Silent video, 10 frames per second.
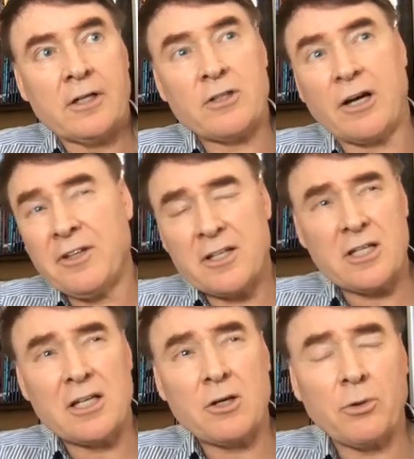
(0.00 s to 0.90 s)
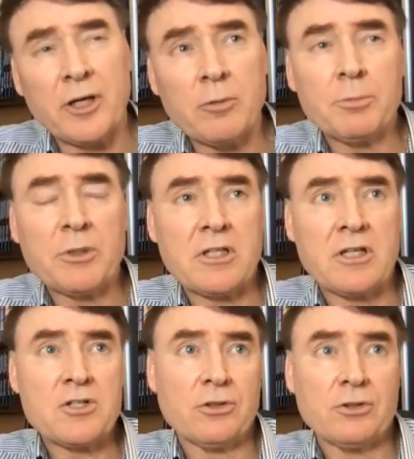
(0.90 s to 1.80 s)
I think there's incredible
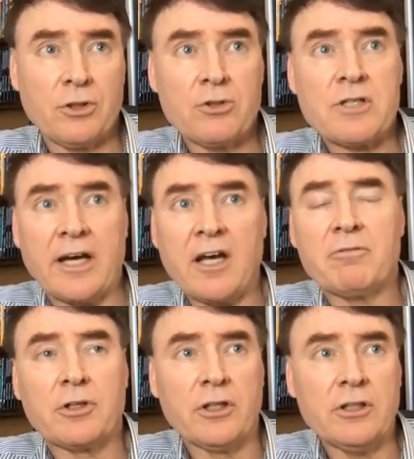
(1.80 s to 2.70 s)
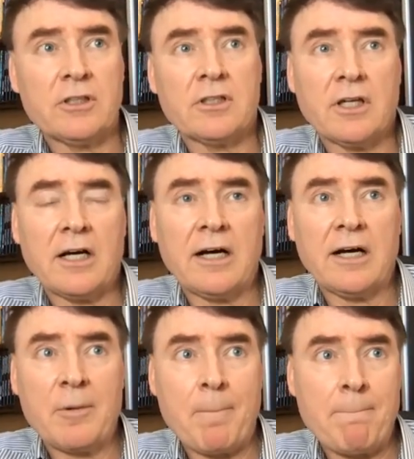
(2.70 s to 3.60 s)
potential to use AI for good
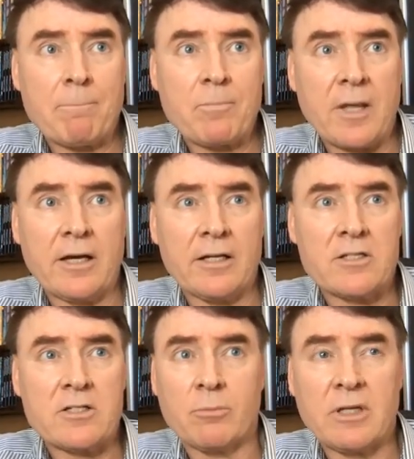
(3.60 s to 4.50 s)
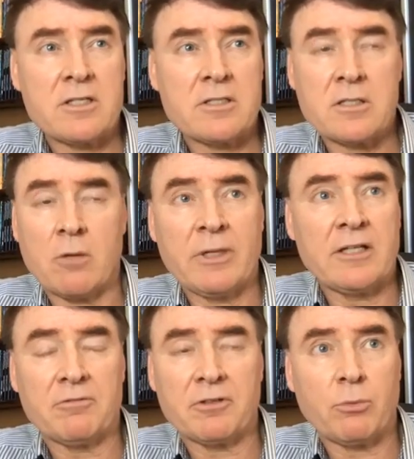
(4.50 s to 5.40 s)
in so many
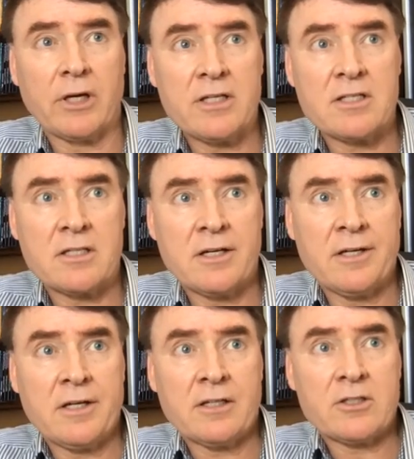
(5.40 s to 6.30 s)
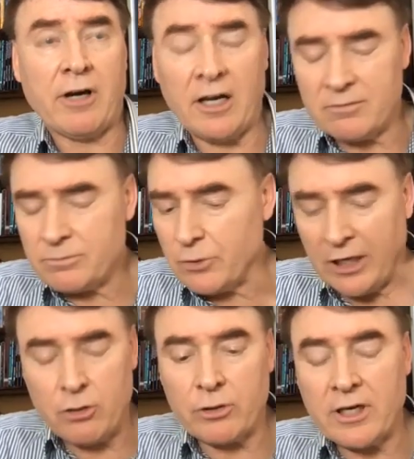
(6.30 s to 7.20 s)
different ways. So
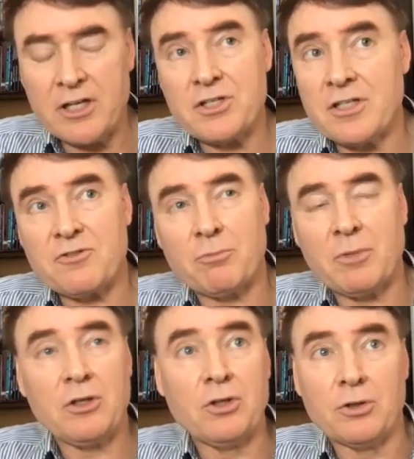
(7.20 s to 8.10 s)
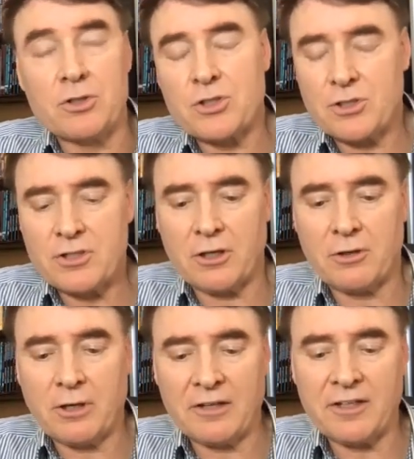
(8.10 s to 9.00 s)
education is for me huge.
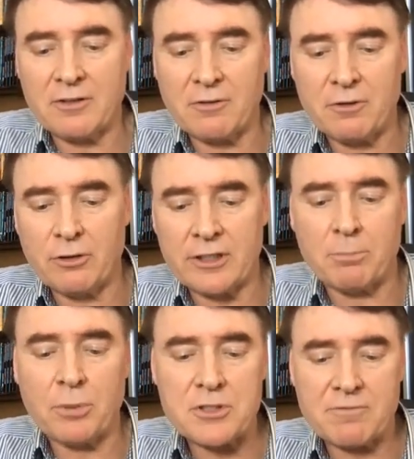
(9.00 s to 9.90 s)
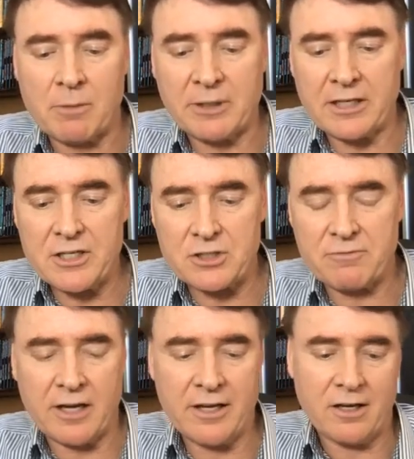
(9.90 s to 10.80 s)
So I think if you look at the positive applications of
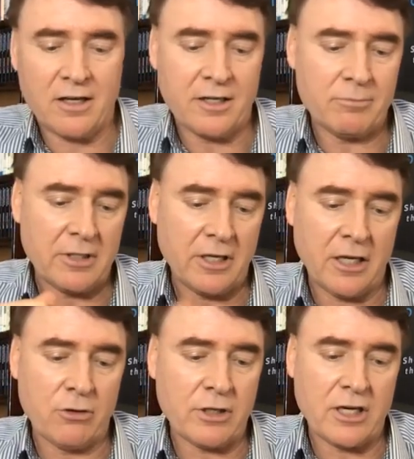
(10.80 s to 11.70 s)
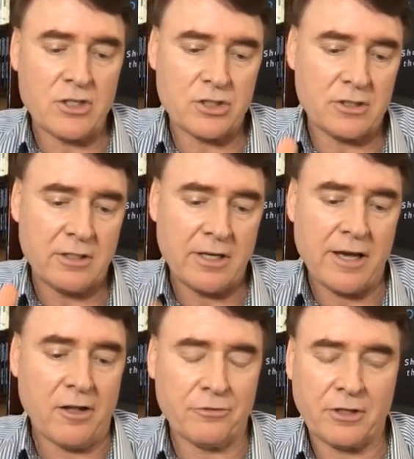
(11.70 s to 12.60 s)
AI, education,
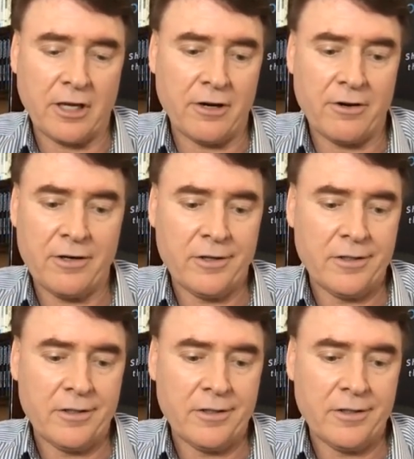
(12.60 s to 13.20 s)
healthcare,